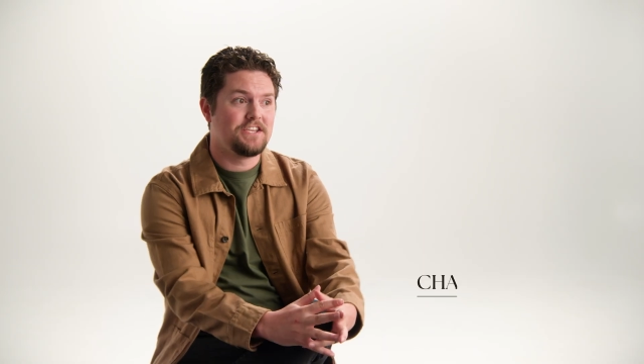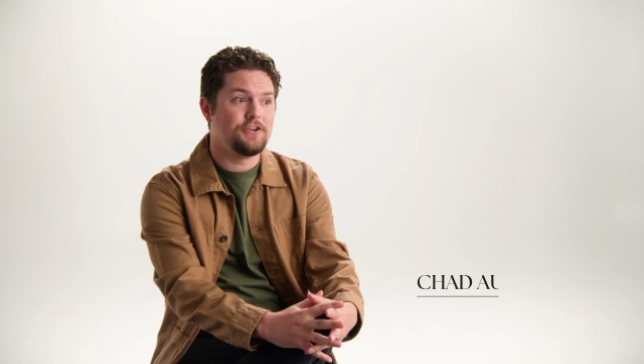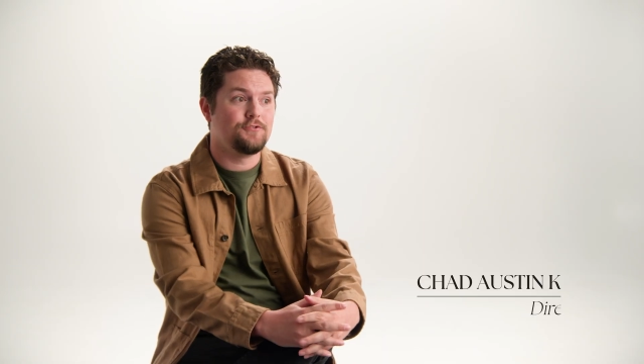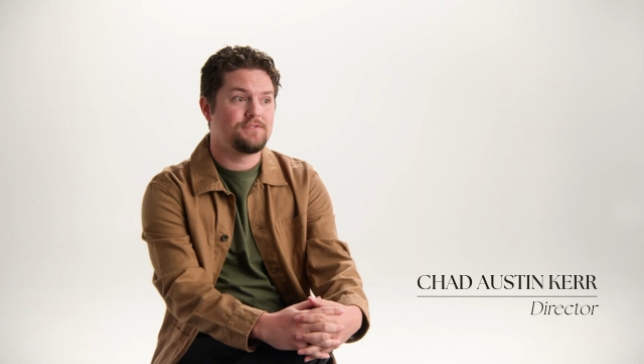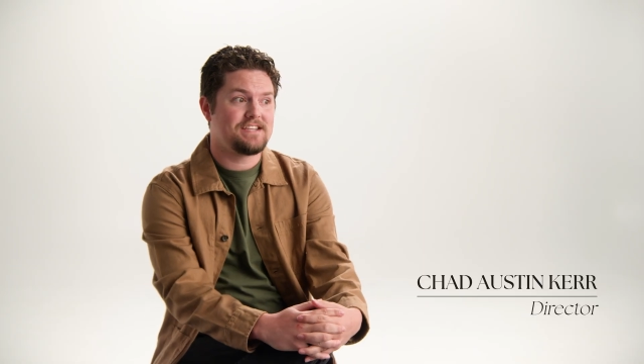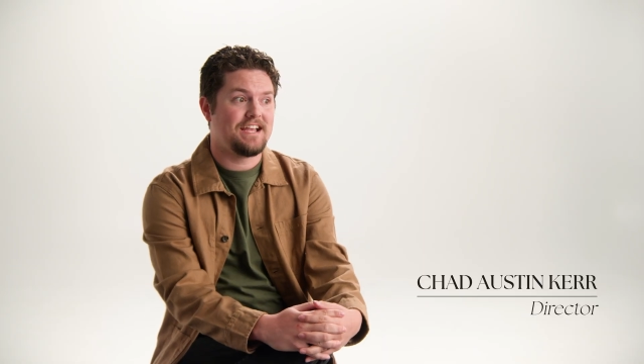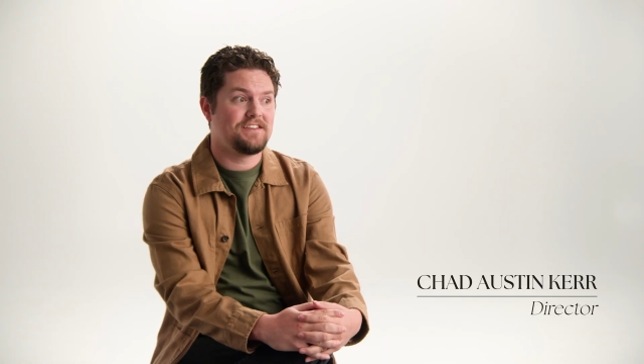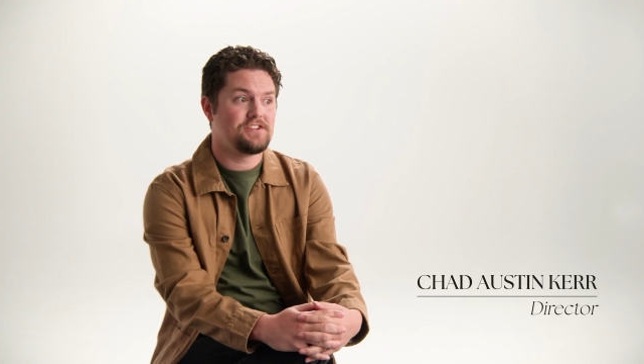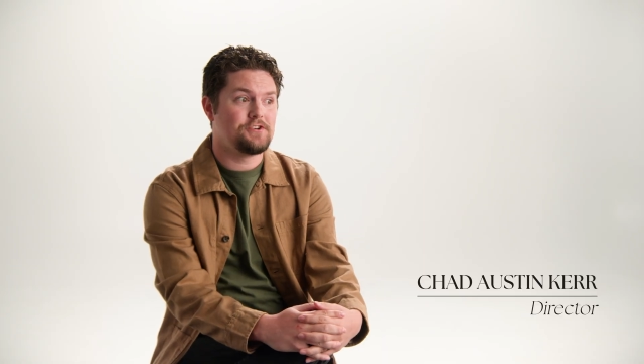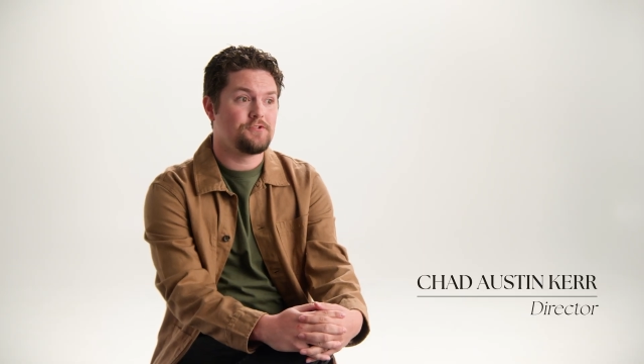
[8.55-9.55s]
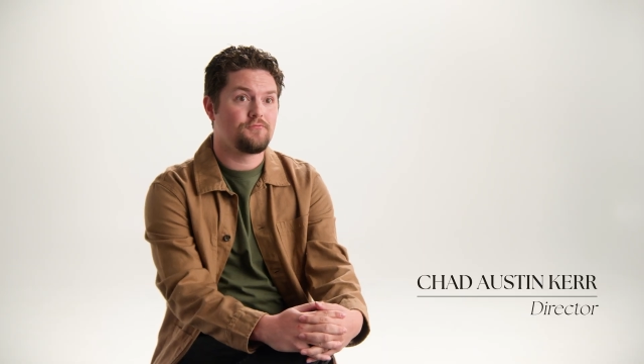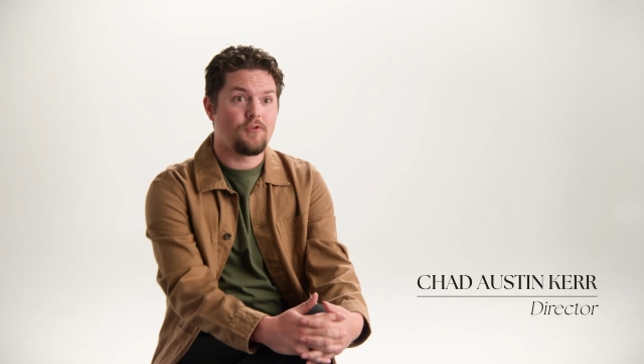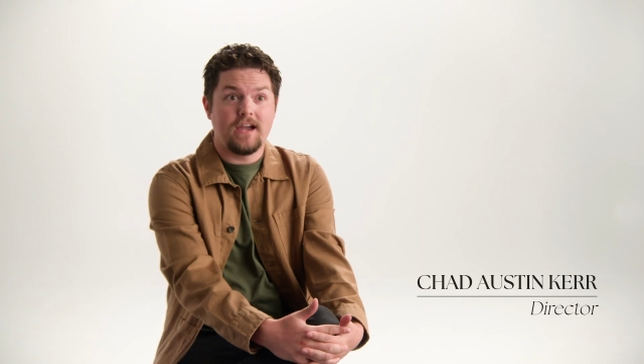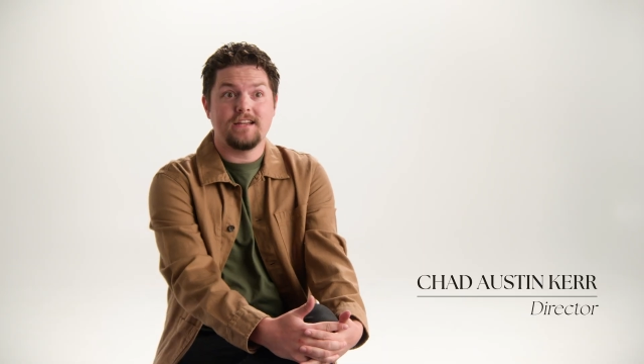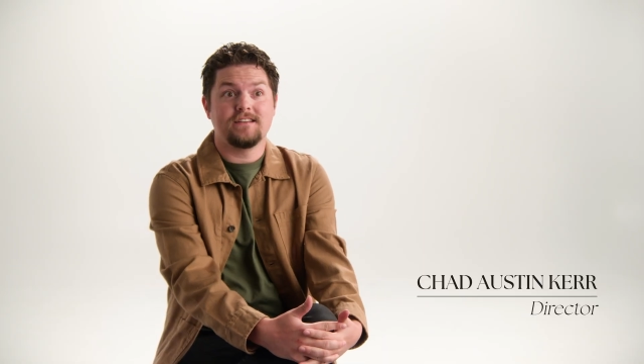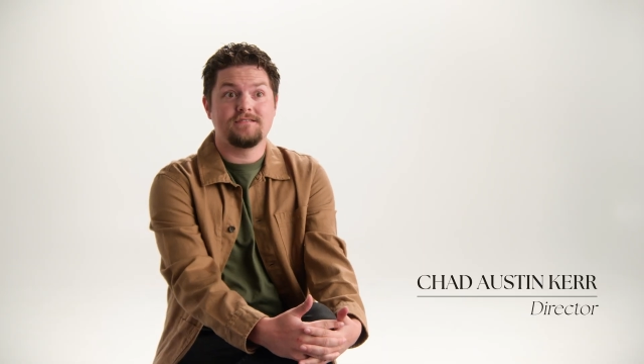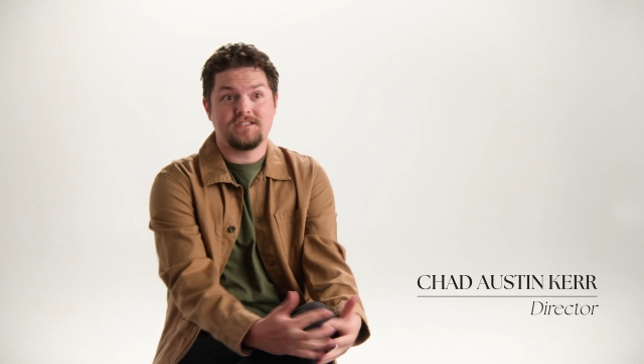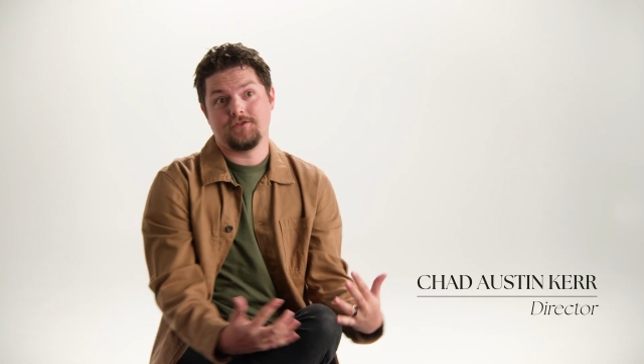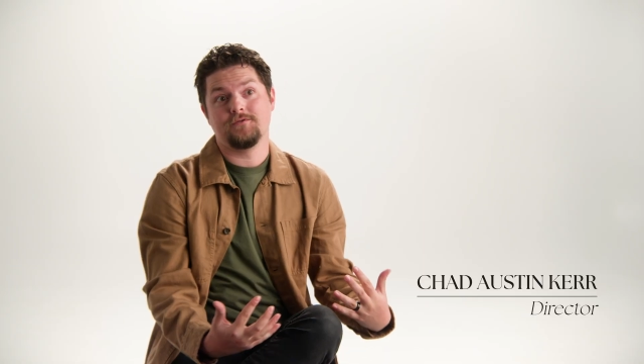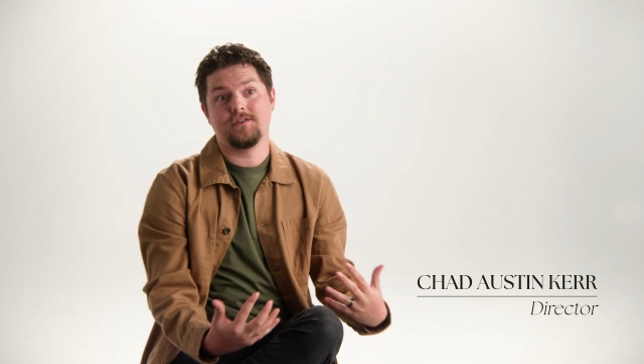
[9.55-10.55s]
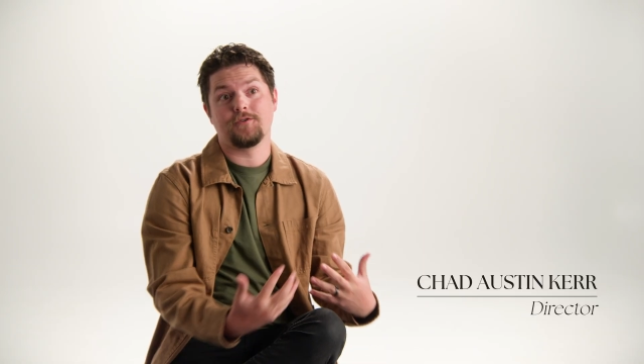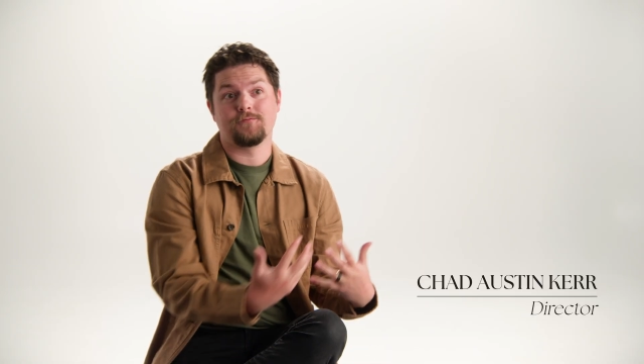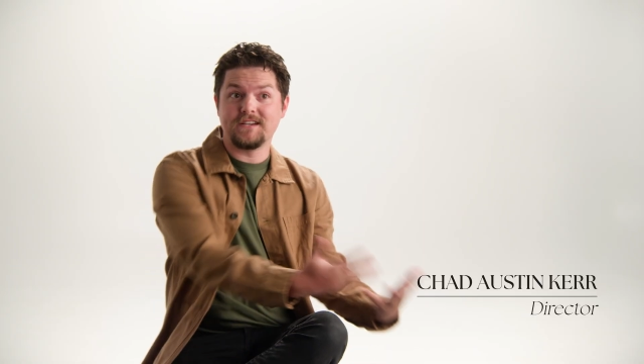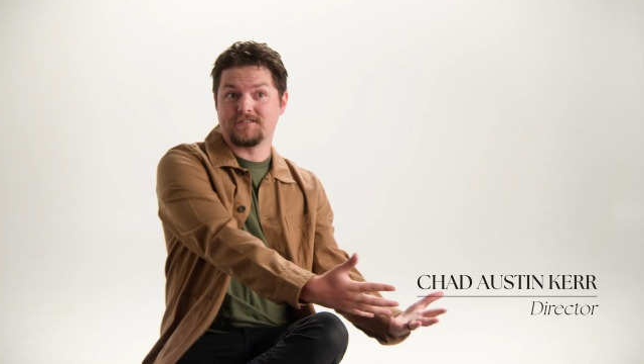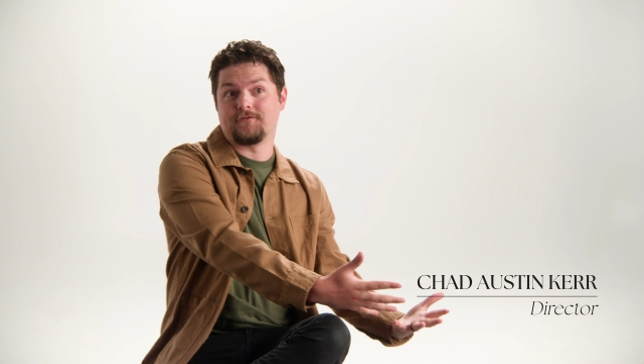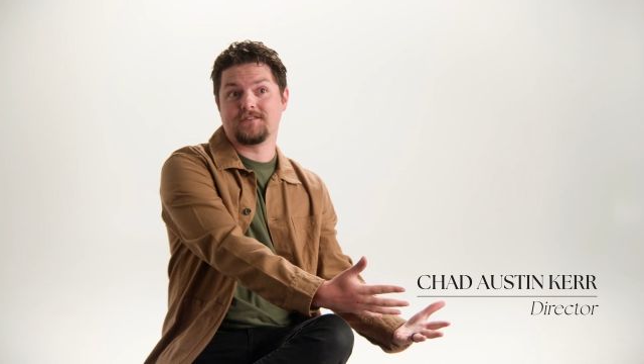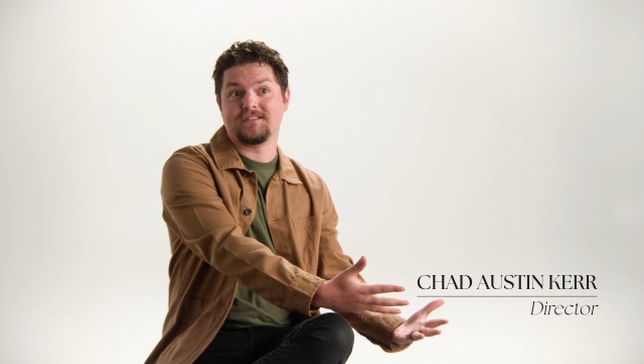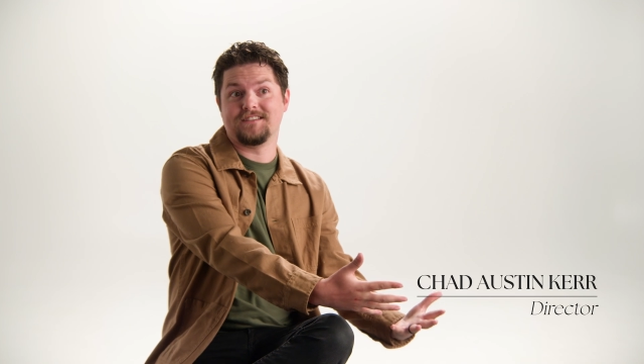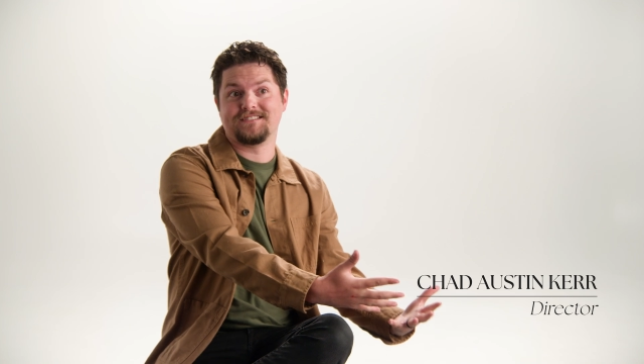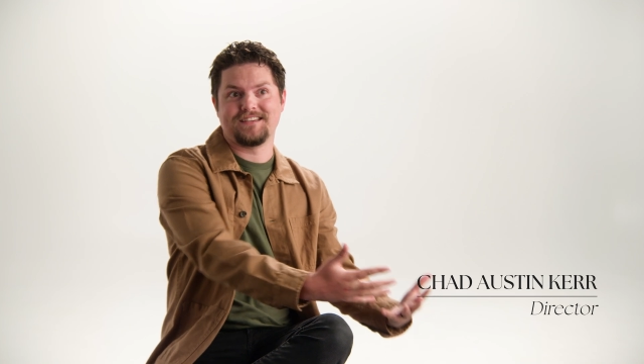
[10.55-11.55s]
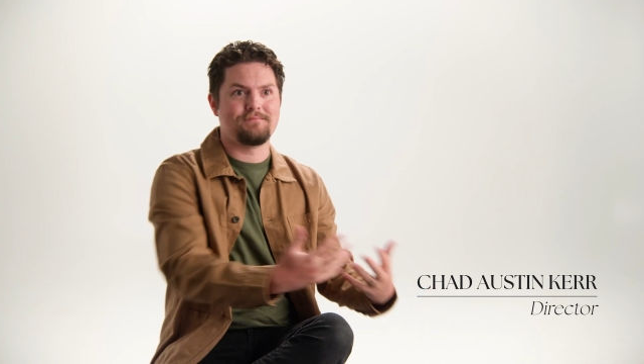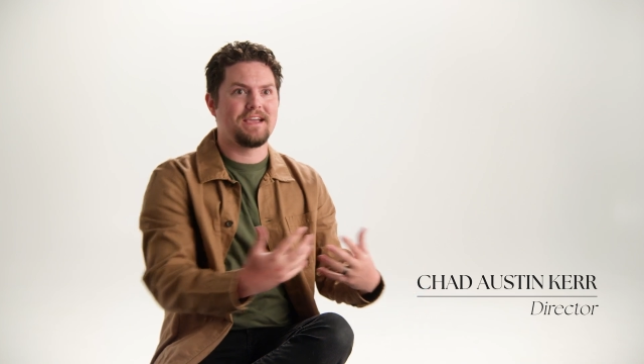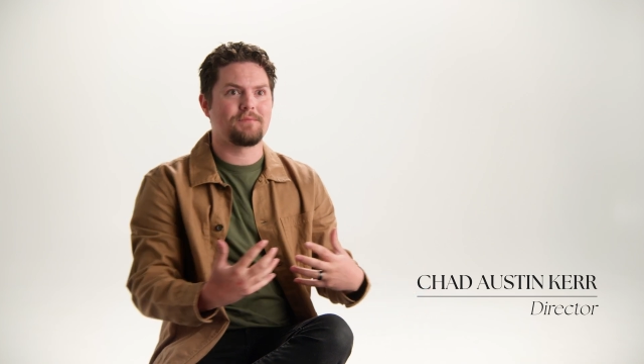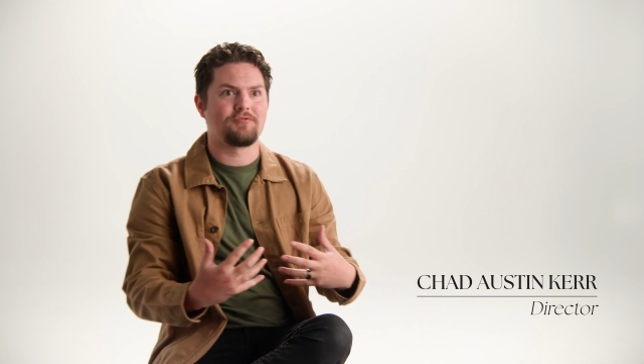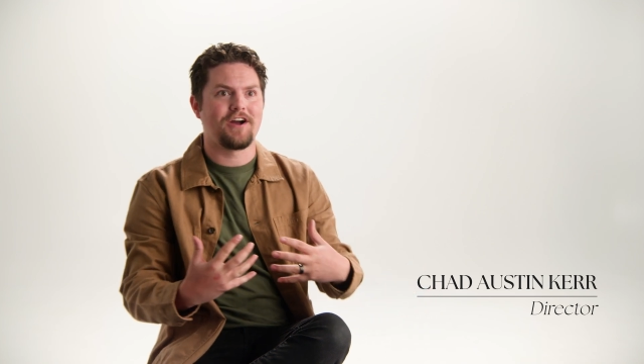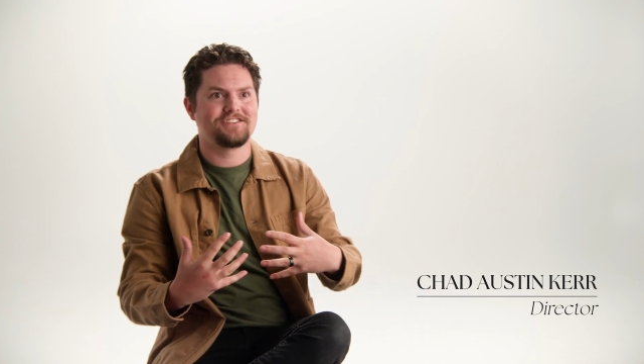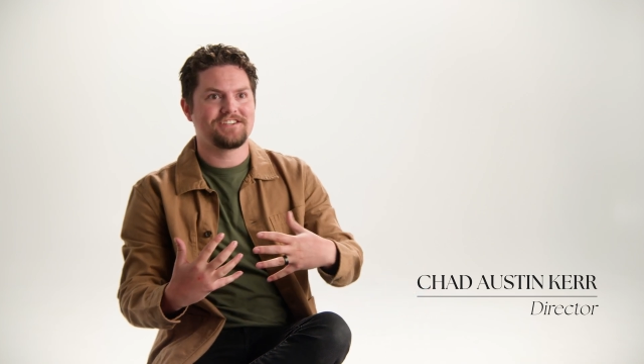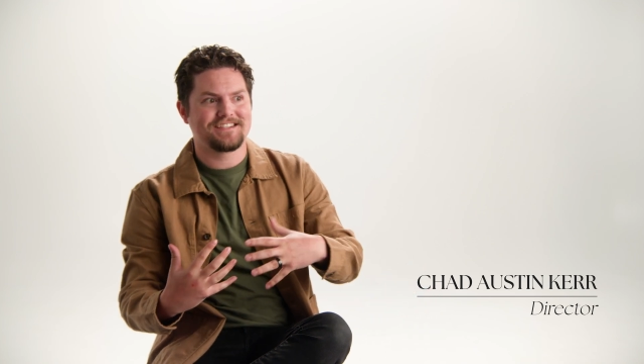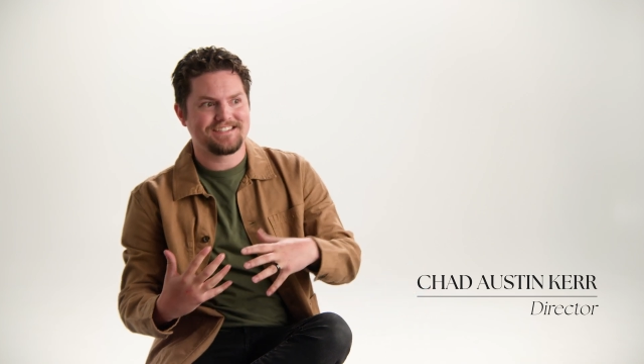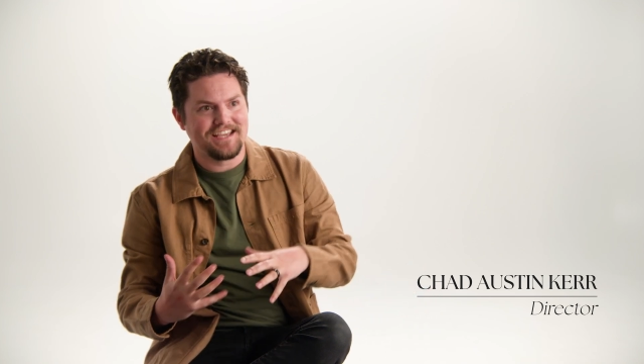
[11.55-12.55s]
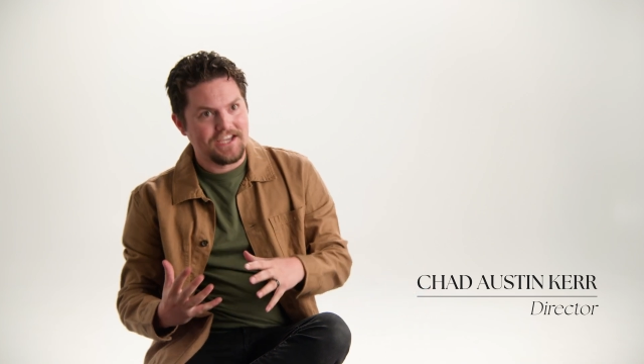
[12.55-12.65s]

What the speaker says: you tend to write to your resources and make a project